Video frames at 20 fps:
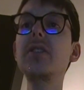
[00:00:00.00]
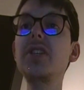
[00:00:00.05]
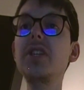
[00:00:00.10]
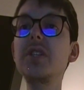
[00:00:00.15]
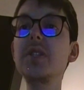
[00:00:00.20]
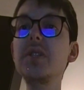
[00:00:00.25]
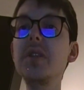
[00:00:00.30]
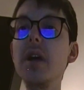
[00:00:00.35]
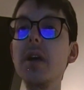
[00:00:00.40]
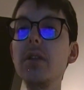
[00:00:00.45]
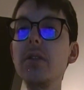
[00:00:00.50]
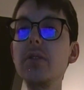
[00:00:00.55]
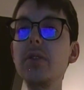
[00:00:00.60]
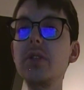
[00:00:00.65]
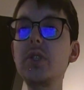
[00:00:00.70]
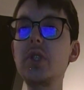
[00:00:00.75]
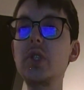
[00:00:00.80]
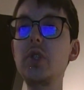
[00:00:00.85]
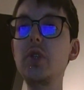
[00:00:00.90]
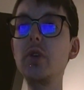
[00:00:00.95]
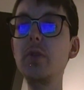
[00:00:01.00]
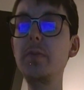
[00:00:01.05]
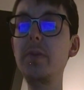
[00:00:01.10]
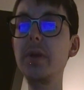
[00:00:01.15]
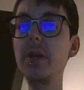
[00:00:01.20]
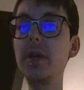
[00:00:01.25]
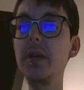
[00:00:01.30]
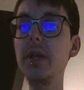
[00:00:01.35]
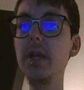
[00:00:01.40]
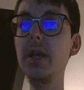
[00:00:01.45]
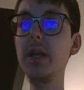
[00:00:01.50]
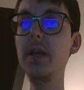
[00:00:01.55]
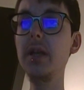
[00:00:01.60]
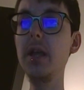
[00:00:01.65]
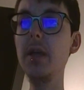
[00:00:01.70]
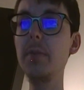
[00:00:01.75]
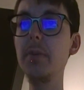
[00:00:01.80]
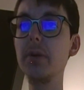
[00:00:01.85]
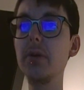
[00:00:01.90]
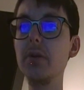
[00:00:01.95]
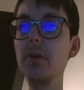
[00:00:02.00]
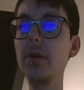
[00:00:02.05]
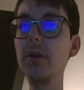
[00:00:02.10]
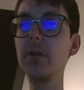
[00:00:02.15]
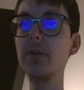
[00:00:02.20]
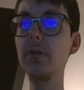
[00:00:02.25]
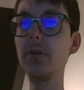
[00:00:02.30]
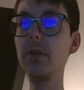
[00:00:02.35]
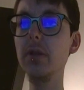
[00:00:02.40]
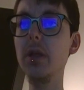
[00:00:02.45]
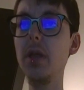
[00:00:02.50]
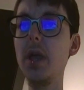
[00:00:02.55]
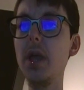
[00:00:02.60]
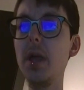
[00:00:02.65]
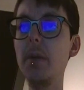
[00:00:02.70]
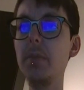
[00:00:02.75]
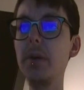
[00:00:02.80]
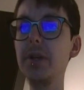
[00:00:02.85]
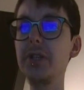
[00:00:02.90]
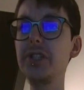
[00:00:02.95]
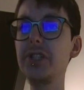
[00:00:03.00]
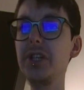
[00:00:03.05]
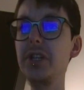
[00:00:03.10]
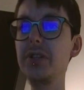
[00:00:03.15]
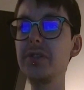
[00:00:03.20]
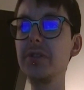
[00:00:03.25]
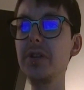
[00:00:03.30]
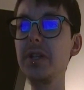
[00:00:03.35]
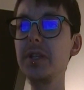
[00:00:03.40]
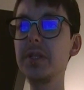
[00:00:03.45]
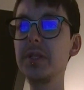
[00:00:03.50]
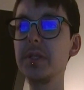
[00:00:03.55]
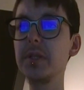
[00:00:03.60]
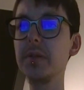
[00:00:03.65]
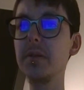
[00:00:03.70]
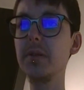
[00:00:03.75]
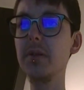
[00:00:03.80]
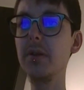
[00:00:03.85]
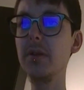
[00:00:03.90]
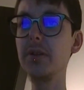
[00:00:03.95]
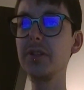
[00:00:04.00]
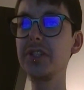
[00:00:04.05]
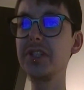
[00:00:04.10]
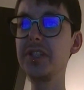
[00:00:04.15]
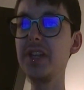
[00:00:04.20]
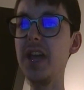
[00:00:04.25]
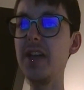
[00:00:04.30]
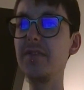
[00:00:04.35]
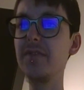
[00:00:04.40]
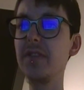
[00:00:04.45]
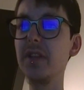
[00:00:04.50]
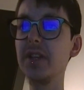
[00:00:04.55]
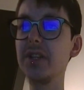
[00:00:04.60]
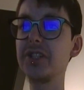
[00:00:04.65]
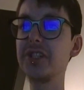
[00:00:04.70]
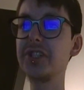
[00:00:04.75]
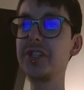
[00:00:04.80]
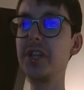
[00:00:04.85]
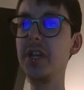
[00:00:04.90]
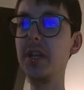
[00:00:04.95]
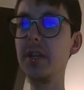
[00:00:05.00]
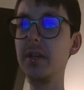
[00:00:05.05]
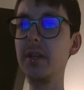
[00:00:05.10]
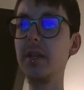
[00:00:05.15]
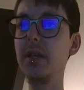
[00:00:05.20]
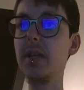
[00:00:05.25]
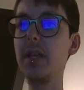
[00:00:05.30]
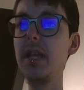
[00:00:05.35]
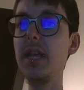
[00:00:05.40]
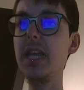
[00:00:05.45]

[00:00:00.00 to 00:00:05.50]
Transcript: She is not only stupid and hypocritical, but she treats her staff like shit.